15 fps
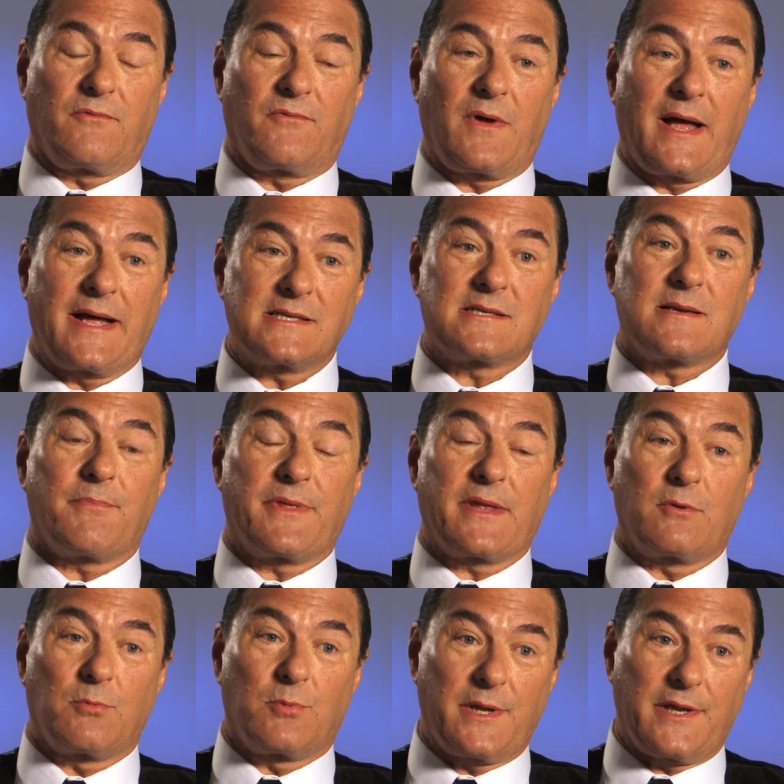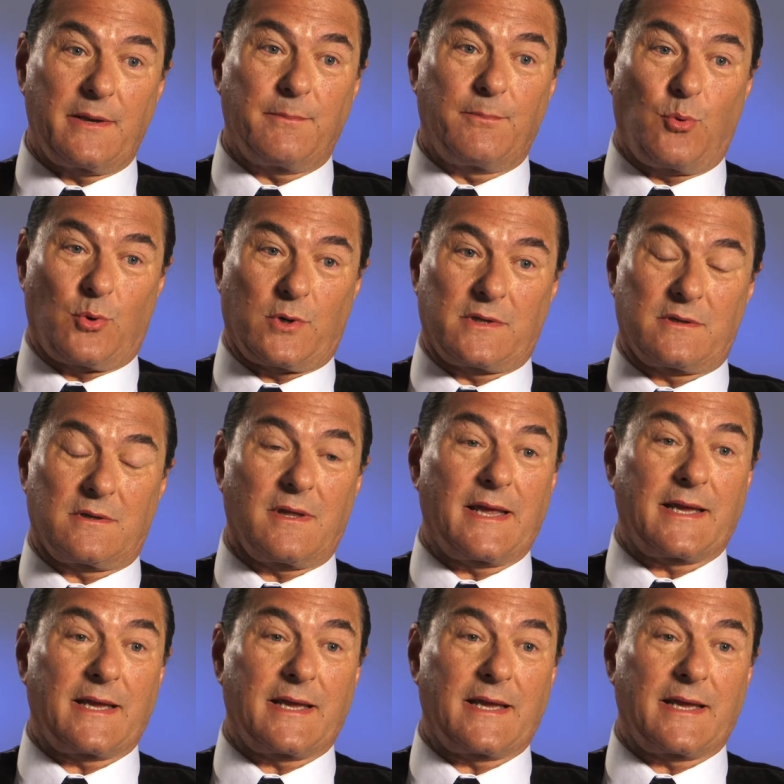find something really important,